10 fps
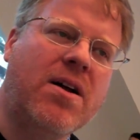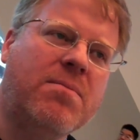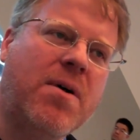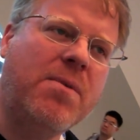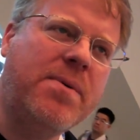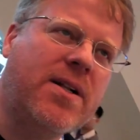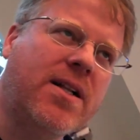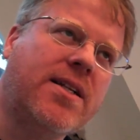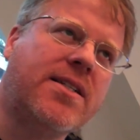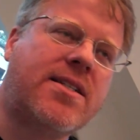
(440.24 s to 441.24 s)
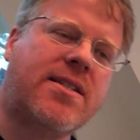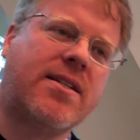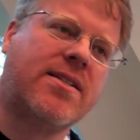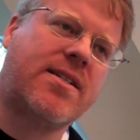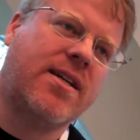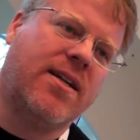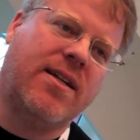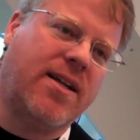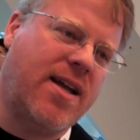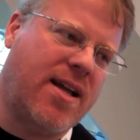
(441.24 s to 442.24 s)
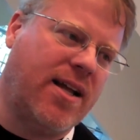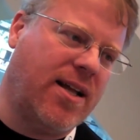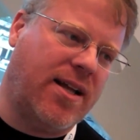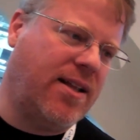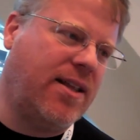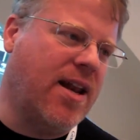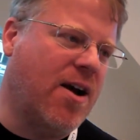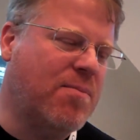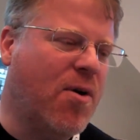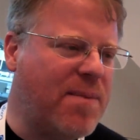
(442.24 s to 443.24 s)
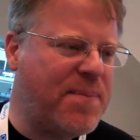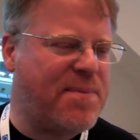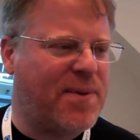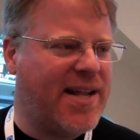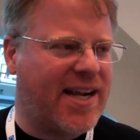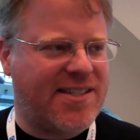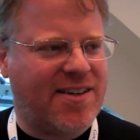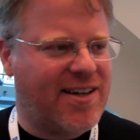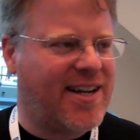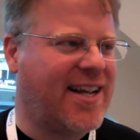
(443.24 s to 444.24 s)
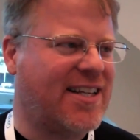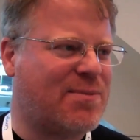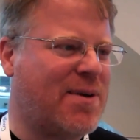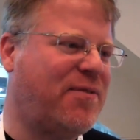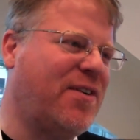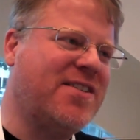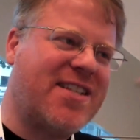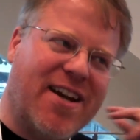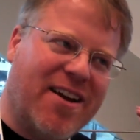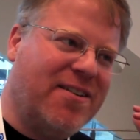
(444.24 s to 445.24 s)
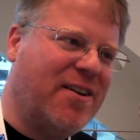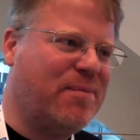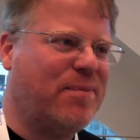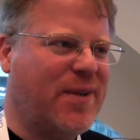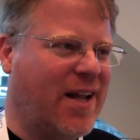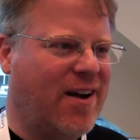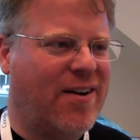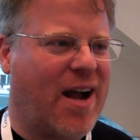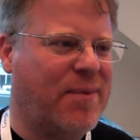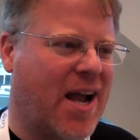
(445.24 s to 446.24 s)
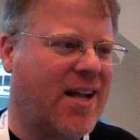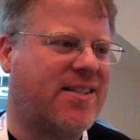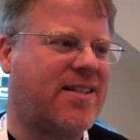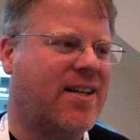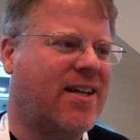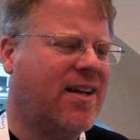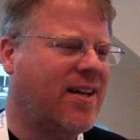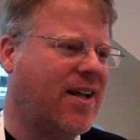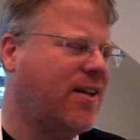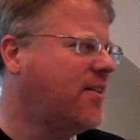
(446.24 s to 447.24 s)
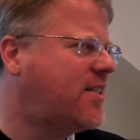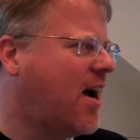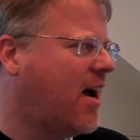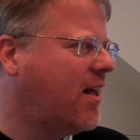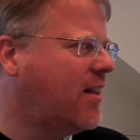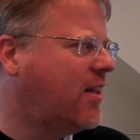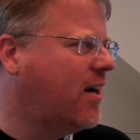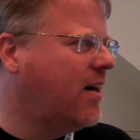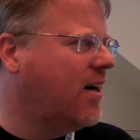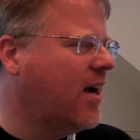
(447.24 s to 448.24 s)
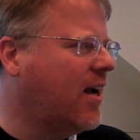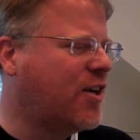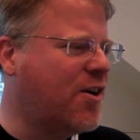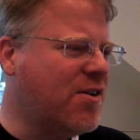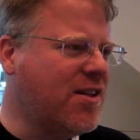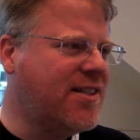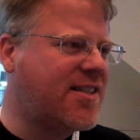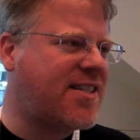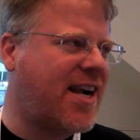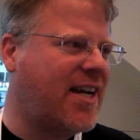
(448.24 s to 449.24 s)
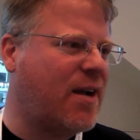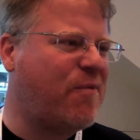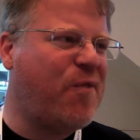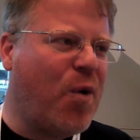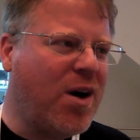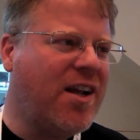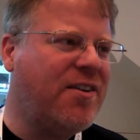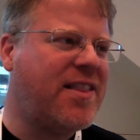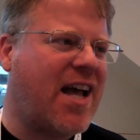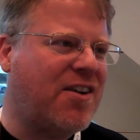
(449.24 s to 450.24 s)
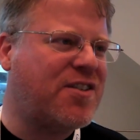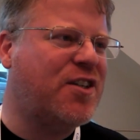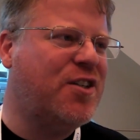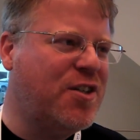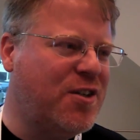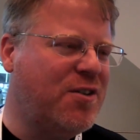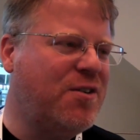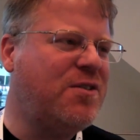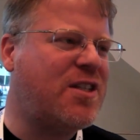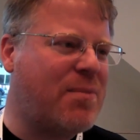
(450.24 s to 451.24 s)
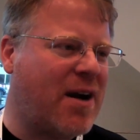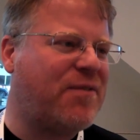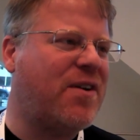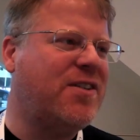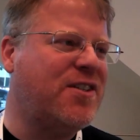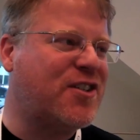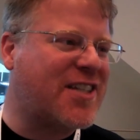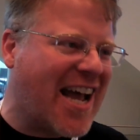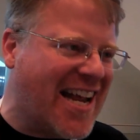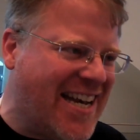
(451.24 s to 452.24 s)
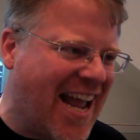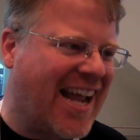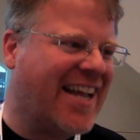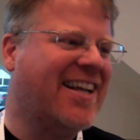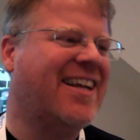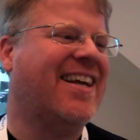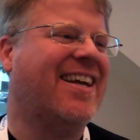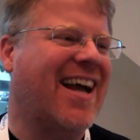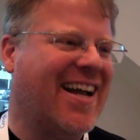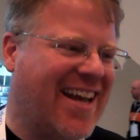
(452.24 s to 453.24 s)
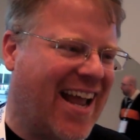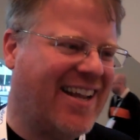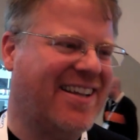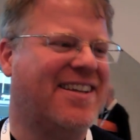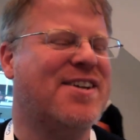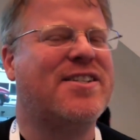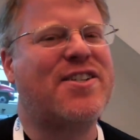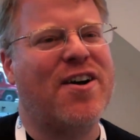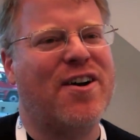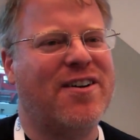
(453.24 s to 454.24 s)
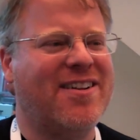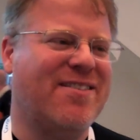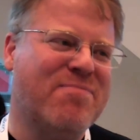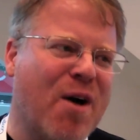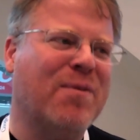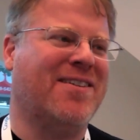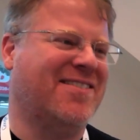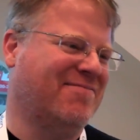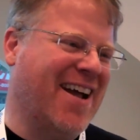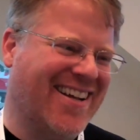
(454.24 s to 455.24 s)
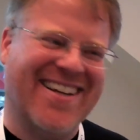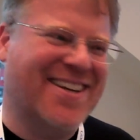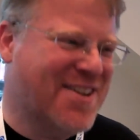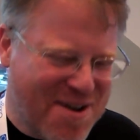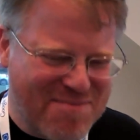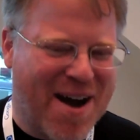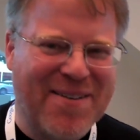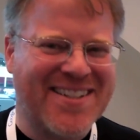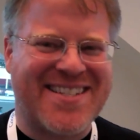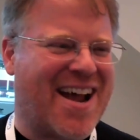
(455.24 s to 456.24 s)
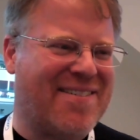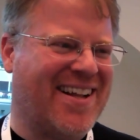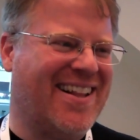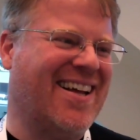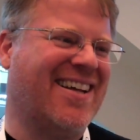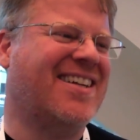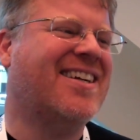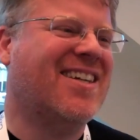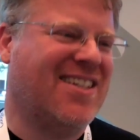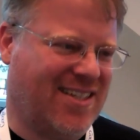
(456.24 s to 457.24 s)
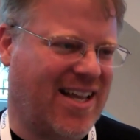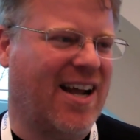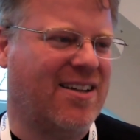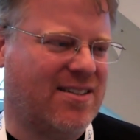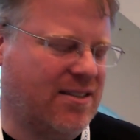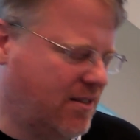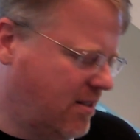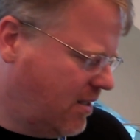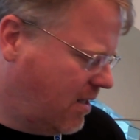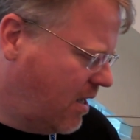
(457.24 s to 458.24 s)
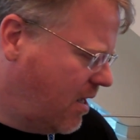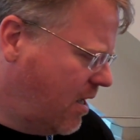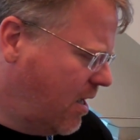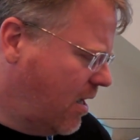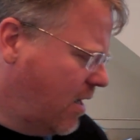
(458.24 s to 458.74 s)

Mobile is still, more people next year are going to get smartphones than own them. I mean, you saw their Google is signing up 400,000 new smartphone users a day. A day. So mobile. That's the access. On mobile, what could be disruptive then?